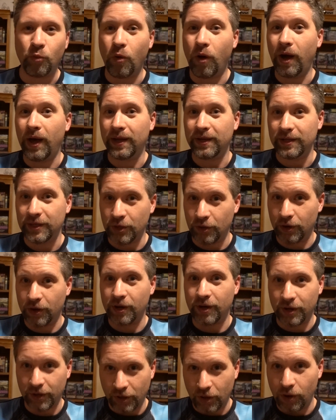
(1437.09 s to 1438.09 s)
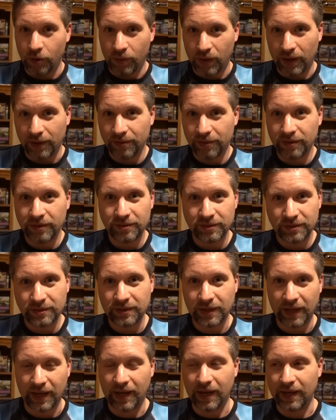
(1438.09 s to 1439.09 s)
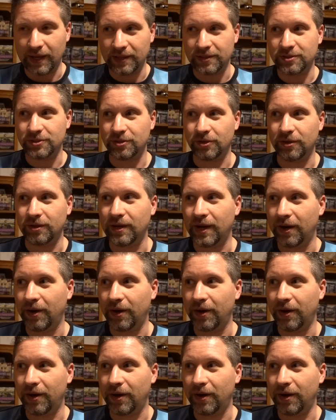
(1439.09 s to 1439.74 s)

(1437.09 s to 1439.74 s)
what you're going to go with in certain